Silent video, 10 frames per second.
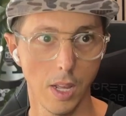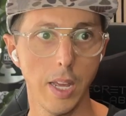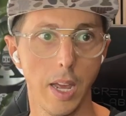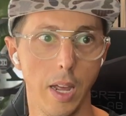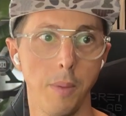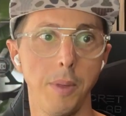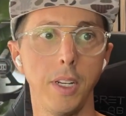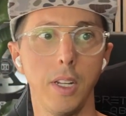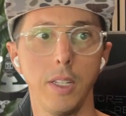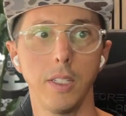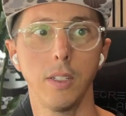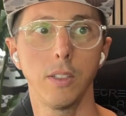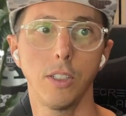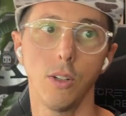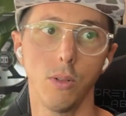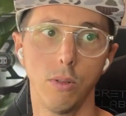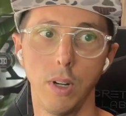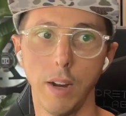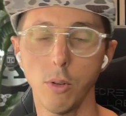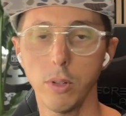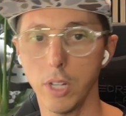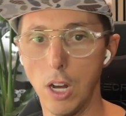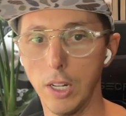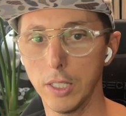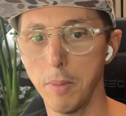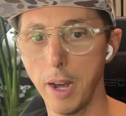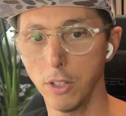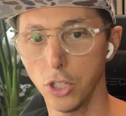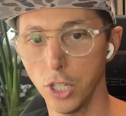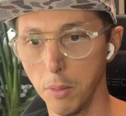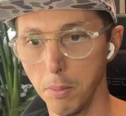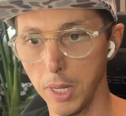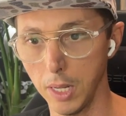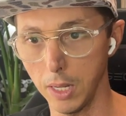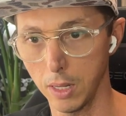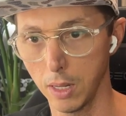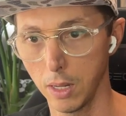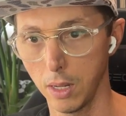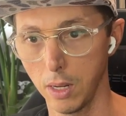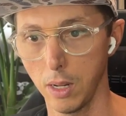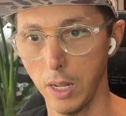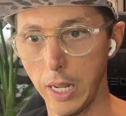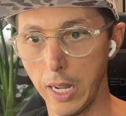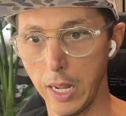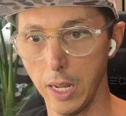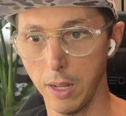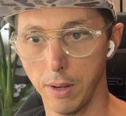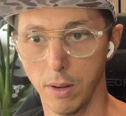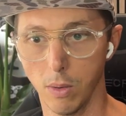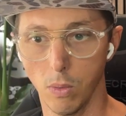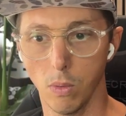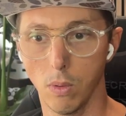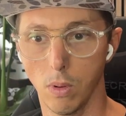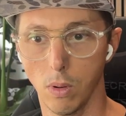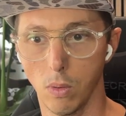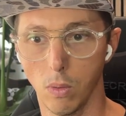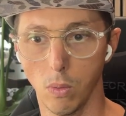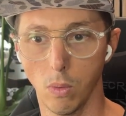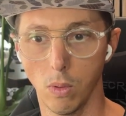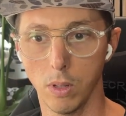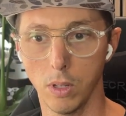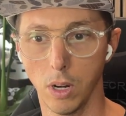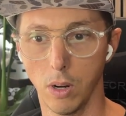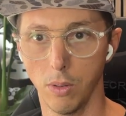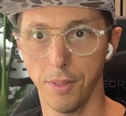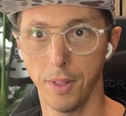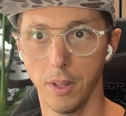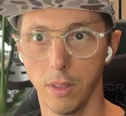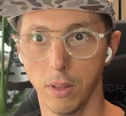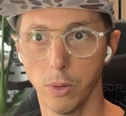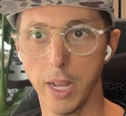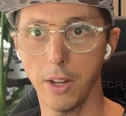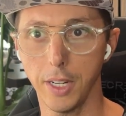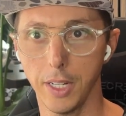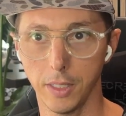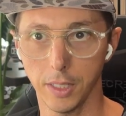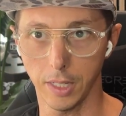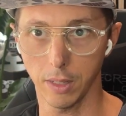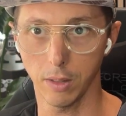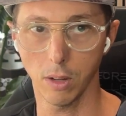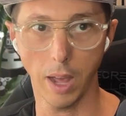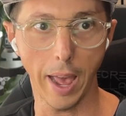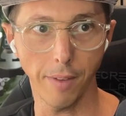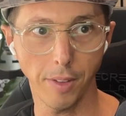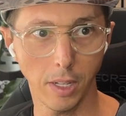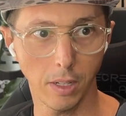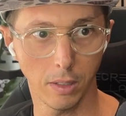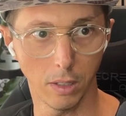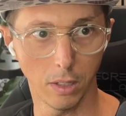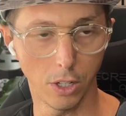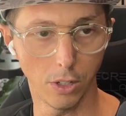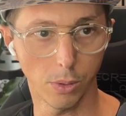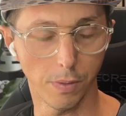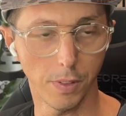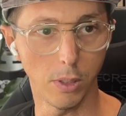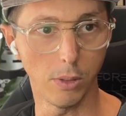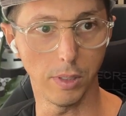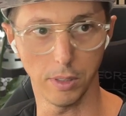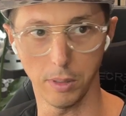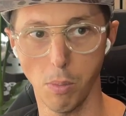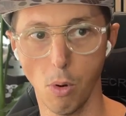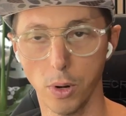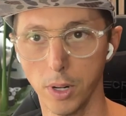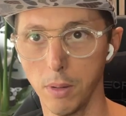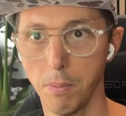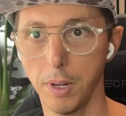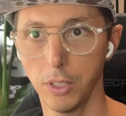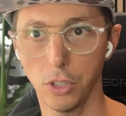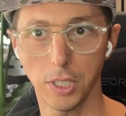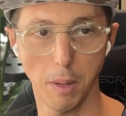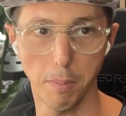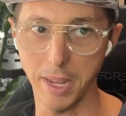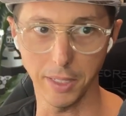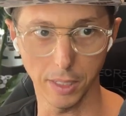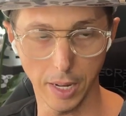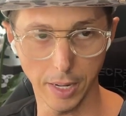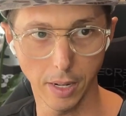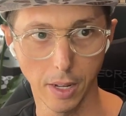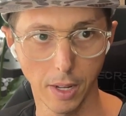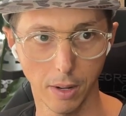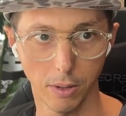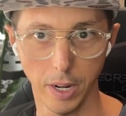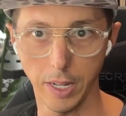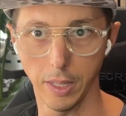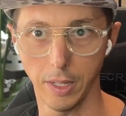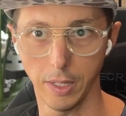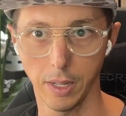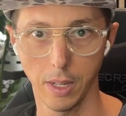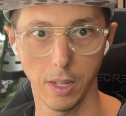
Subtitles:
Yeah, I mean, so everyone talks about GMB, and the reality is like having good reviews is important, but it's just like a baseline, right? Like